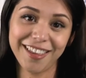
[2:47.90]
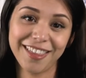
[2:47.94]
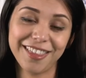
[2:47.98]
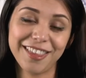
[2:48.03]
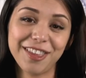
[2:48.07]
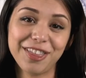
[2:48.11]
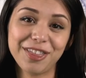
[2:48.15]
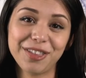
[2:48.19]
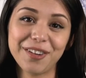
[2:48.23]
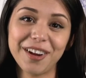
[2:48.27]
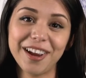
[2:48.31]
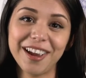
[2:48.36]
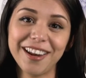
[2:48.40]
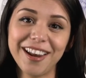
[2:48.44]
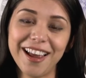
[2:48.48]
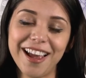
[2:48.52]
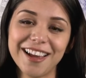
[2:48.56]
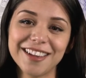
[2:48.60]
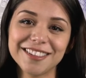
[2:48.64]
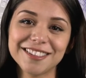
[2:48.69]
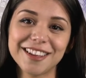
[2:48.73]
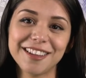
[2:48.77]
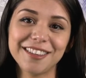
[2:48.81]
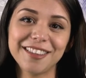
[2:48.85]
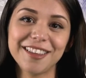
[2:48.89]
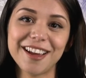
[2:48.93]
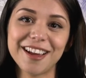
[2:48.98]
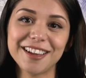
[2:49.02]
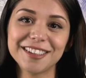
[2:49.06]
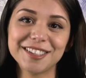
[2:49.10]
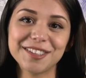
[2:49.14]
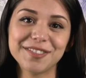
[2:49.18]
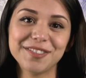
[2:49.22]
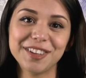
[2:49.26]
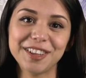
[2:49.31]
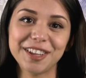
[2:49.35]
The thread has
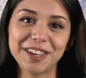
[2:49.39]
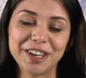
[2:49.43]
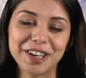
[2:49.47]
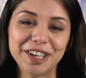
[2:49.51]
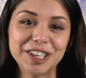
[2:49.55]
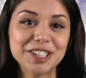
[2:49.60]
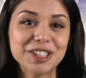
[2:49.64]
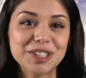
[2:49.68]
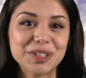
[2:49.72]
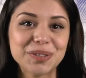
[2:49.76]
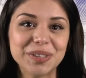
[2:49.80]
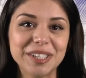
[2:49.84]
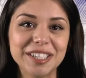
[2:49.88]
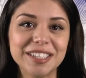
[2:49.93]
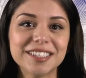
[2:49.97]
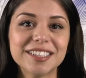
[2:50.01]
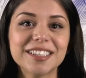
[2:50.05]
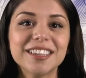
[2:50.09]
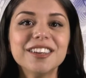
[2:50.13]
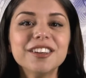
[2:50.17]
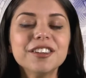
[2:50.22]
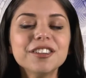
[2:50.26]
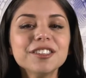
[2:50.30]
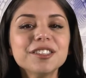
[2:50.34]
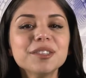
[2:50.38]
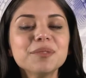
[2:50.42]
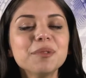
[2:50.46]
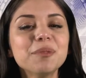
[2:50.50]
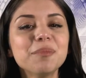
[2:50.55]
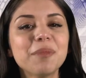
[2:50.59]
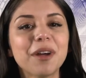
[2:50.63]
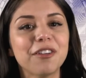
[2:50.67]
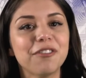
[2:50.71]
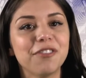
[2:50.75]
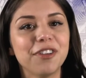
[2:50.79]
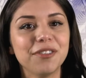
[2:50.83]
lots of hilarious tweets. Here are some
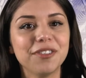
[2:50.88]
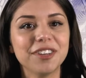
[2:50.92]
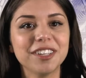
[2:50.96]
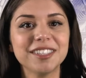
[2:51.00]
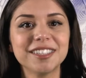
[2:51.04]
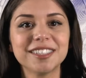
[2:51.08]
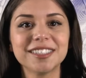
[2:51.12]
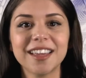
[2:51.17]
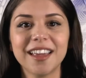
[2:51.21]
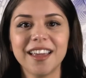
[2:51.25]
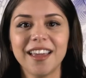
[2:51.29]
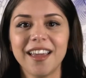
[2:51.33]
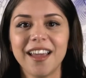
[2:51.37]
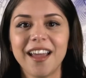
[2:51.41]
of my favorites.